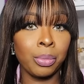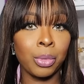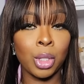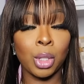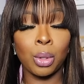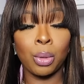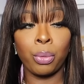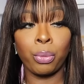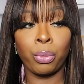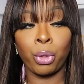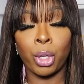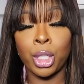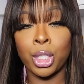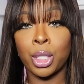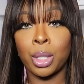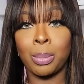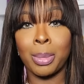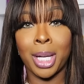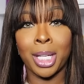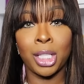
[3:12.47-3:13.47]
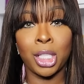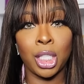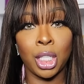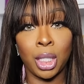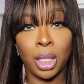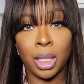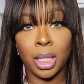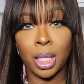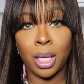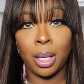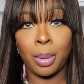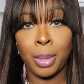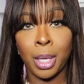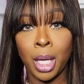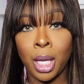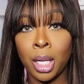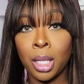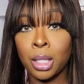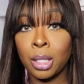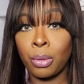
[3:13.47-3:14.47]
to freshen my sheets up,
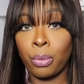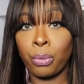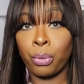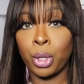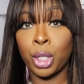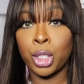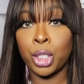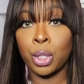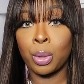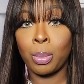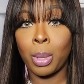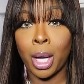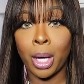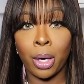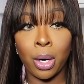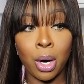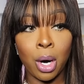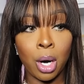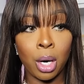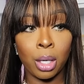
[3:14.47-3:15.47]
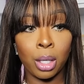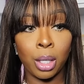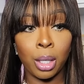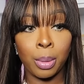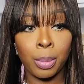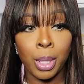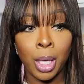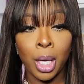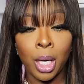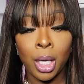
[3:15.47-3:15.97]
to freshen my car up,